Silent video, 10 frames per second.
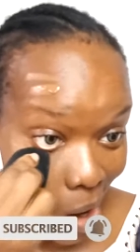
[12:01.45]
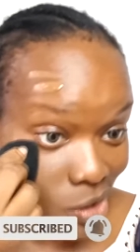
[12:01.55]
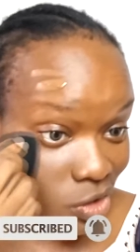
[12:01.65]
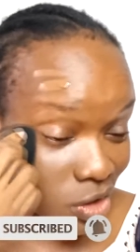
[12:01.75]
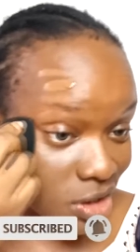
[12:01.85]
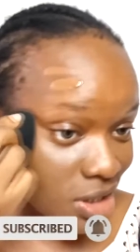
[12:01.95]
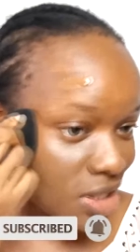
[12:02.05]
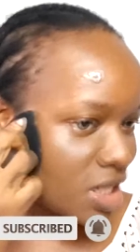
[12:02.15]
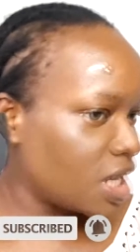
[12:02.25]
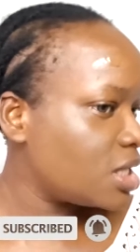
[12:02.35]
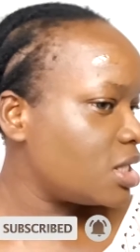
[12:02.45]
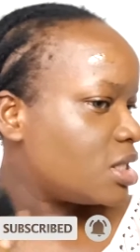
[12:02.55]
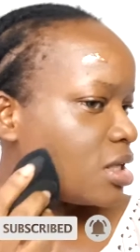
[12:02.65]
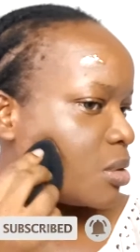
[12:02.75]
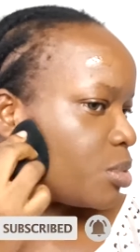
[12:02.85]
just slightly
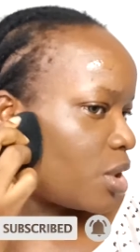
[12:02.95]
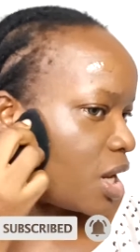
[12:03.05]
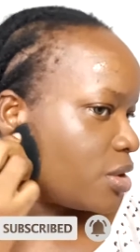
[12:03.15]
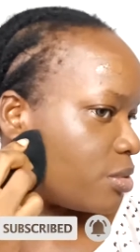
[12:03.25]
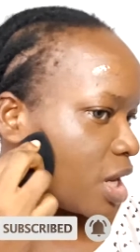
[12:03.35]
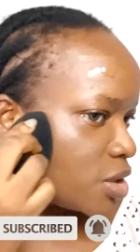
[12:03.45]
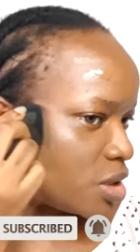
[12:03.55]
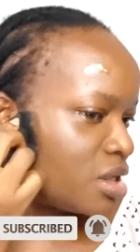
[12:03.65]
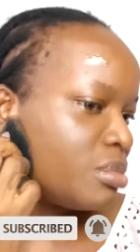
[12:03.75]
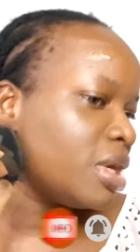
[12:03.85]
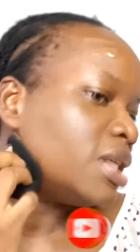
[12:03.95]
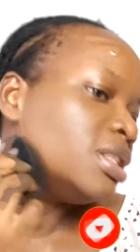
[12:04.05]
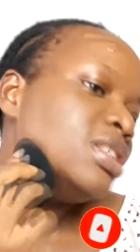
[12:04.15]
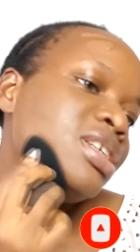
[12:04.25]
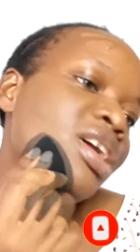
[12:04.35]
dark, but I don't actually
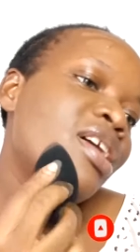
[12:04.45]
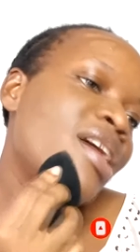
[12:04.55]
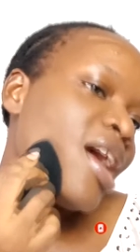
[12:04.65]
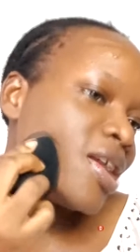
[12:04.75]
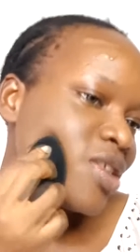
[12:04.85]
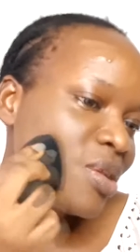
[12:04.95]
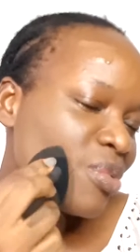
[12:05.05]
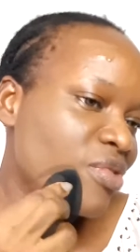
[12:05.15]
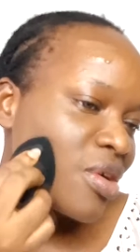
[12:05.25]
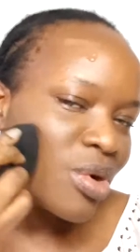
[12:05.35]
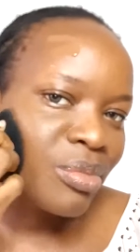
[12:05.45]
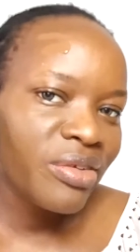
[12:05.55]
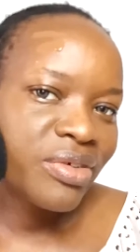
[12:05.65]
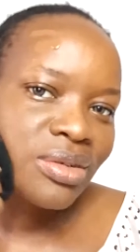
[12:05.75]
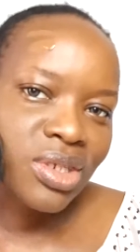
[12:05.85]
mind. I actually prefer when my
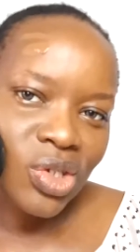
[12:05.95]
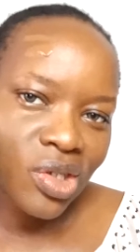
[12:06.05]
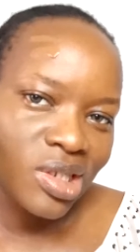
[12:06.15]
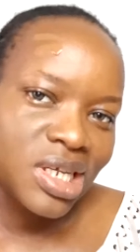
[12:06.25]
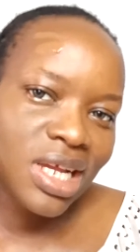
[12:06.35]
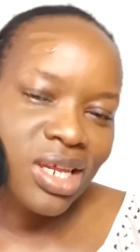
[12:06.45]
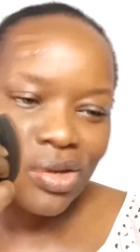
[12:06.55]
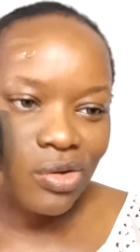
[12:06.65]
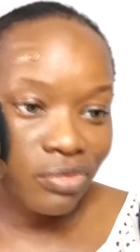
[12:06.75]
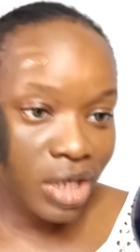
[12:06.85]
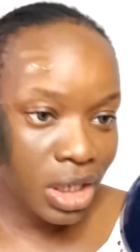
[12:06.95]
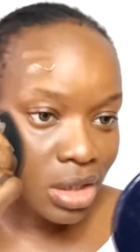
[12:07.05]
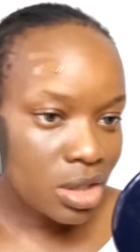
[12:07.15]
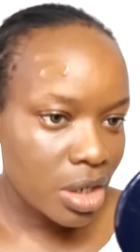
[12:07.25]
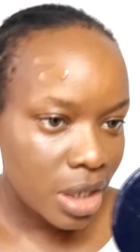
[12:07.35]
foundations are kind of
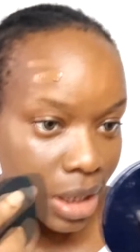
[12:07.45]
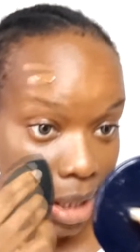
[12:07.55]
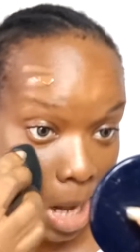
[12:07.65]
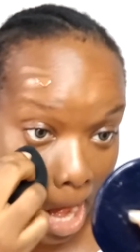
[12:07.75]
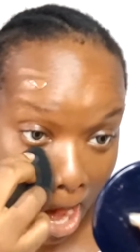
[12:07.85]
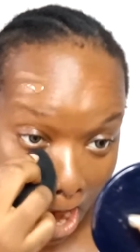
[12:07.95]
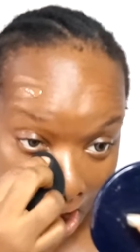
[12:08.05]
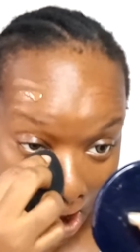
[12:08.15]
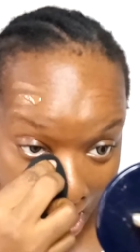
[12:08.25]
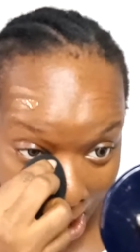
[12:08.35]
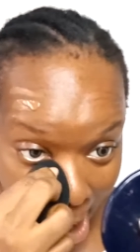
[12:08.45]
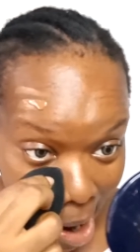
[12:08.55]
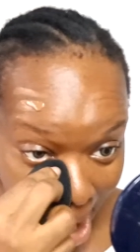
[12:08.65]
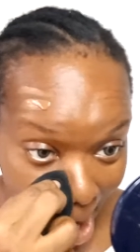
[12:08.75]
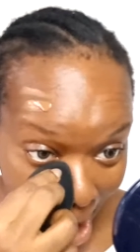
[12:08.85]
like darker
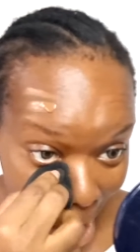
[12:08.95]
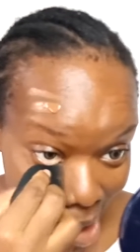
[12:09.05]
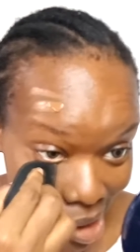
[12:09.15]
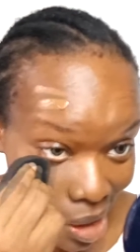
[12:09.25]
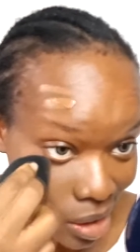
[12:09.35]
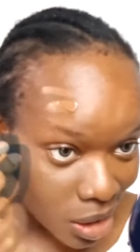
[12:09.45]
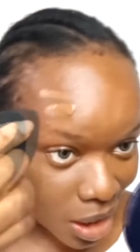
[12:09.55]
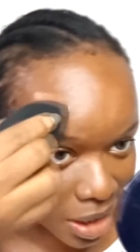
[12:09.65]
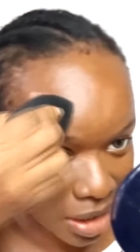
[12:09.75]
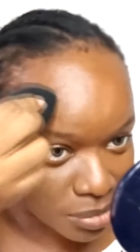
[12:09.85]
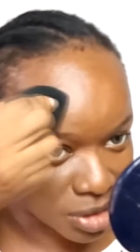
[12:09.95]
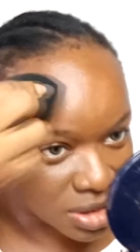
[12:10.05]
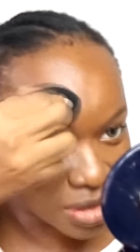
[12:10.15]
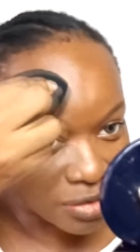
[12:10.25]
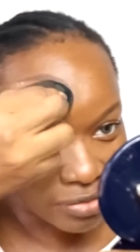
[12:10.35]
than I am
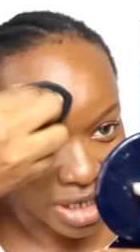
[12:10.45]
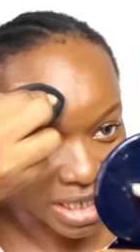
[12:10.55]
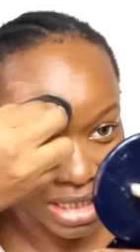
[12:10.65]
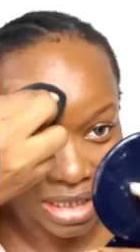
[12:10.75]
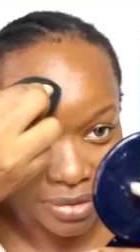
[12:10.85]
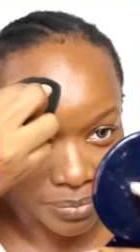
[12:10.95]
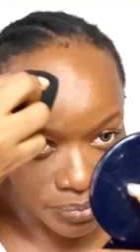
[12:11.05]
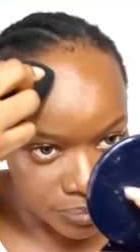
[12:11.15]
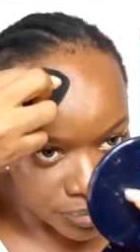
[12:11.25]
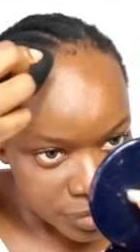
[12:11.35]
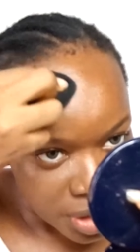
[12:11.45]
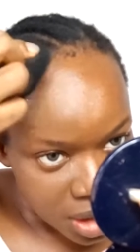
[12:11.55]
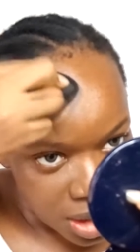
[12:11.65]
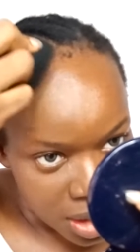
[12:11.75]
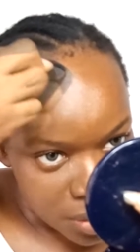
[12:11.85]
instead of lighter.
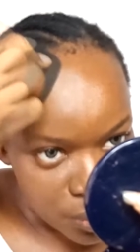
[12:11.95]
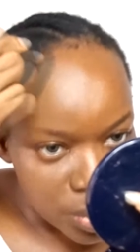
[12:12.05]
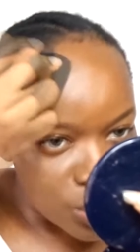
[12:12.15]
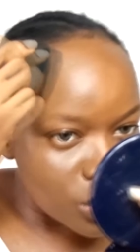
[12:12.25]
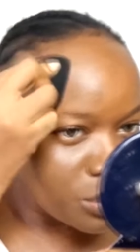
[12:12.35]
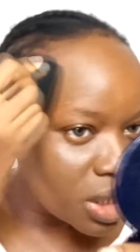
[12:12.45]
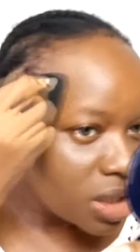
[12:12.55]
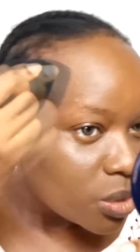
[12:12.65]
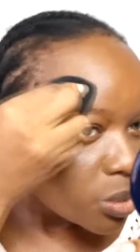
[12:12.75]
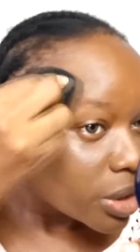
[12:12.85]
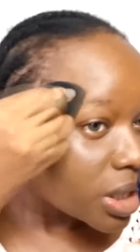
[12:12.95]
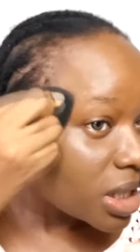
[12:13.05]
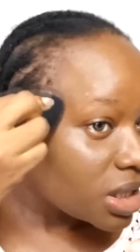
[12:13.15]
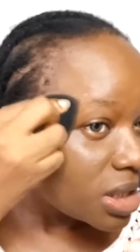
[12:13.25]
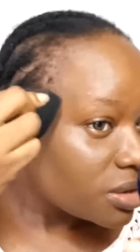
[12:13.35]
We will make it work
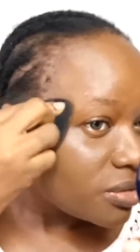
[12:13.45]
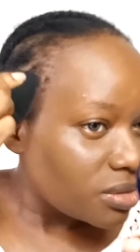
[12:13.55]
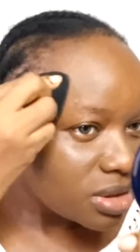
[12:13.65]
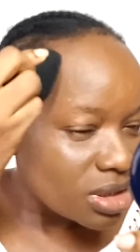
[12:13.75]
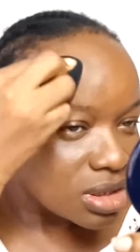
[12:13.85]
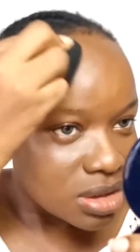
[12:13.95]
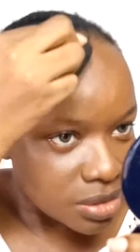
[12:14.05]
at the end of the day.